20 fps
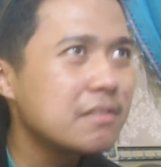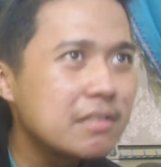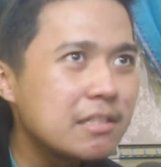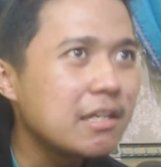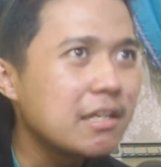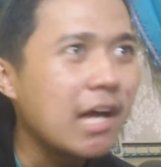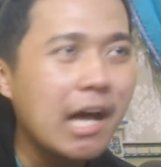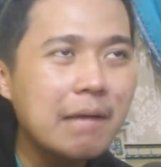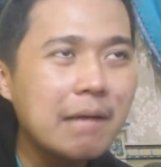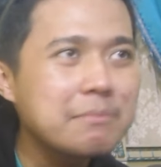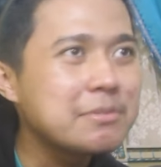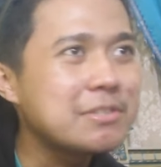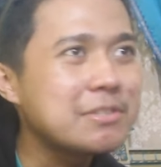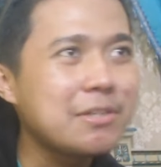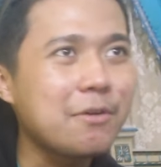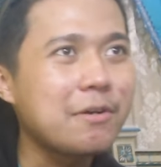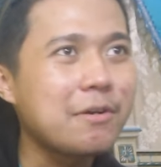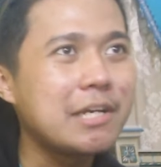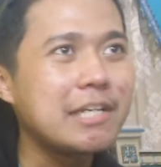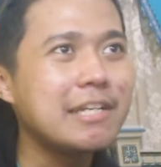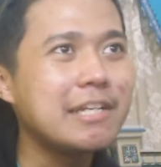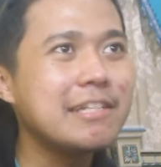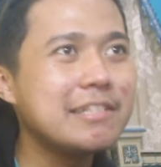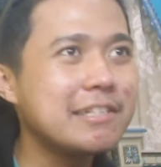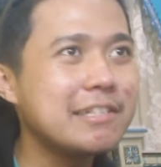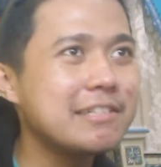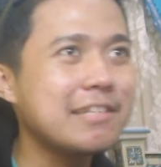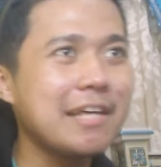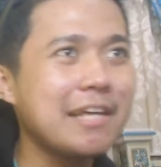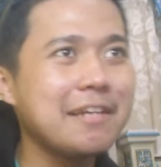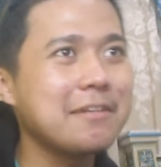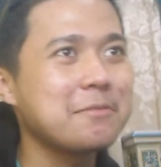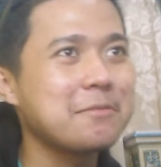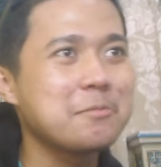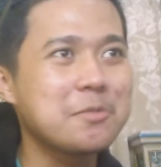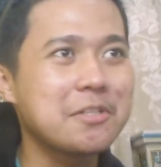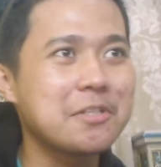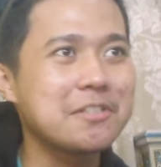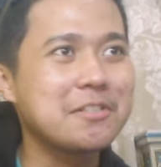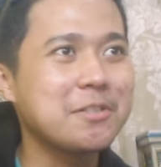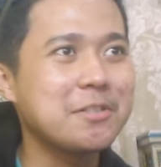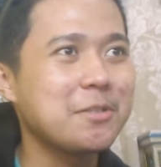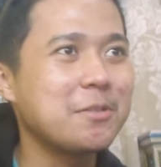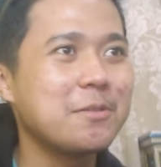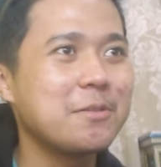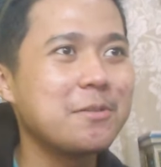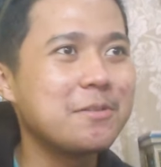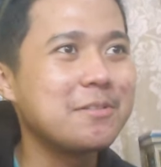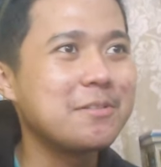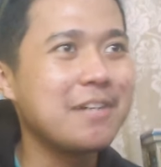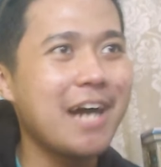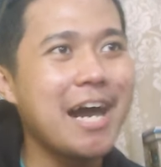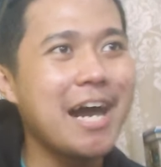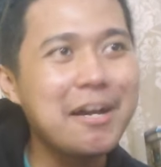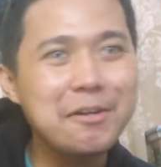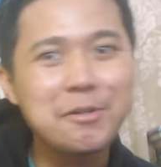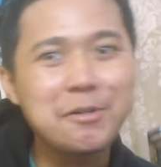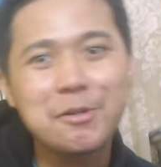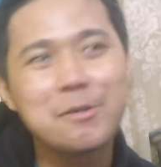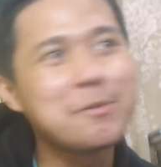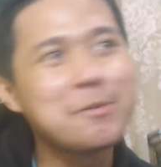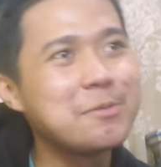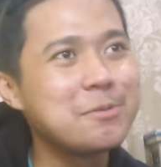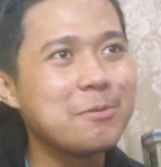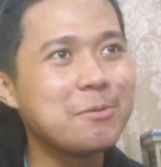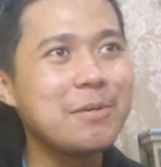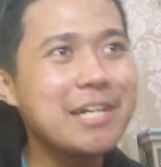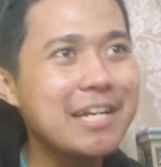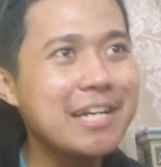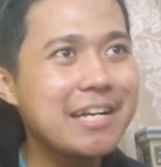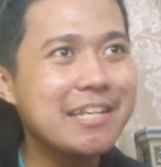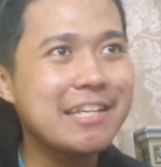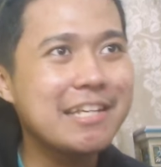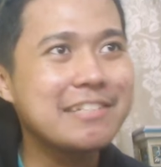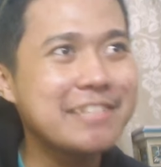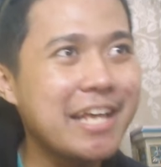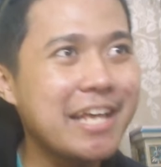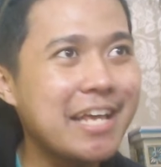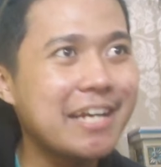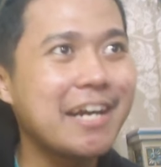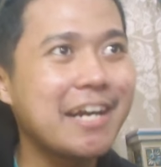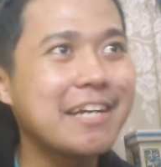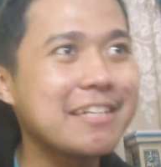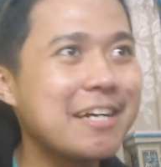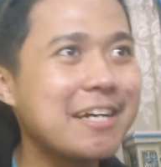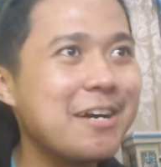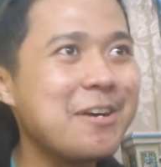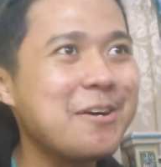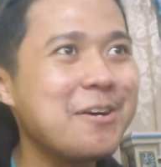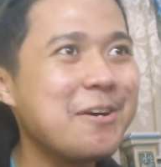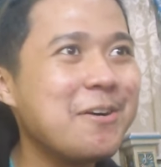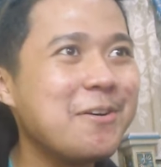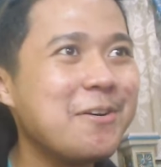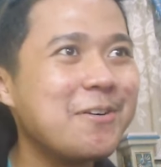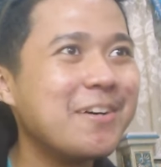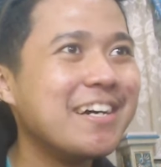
I'm sorry, this is talent world, so I don't know. What are they saying right now?